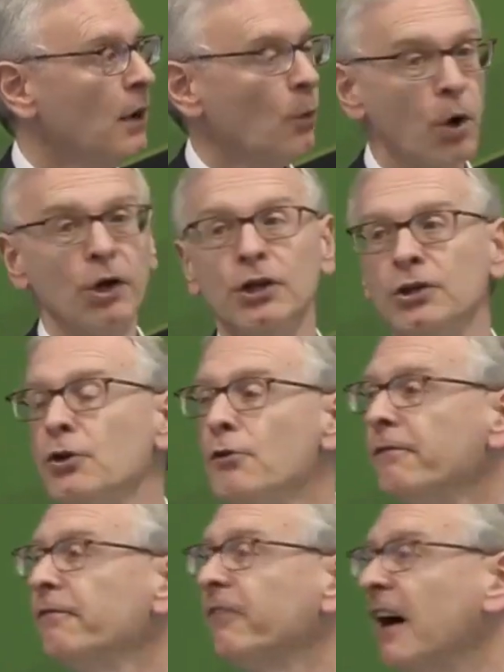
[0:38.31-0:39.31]
What do
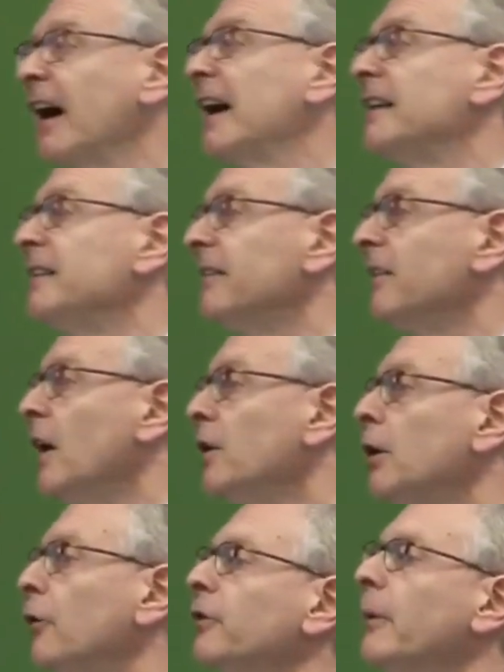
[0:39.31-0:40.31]
you find is,
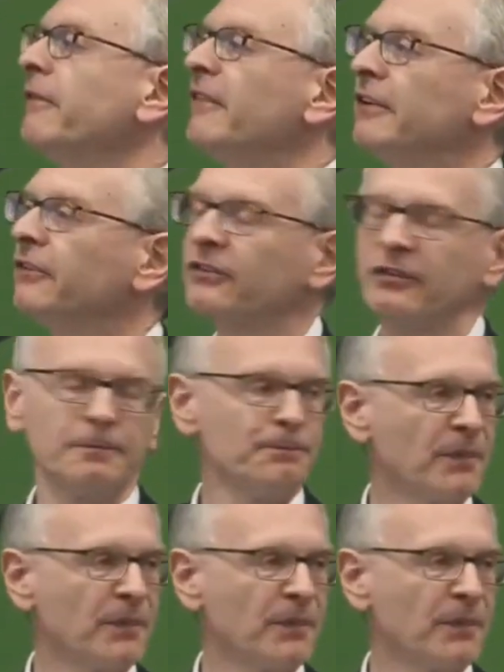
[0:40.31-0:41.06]
so if it's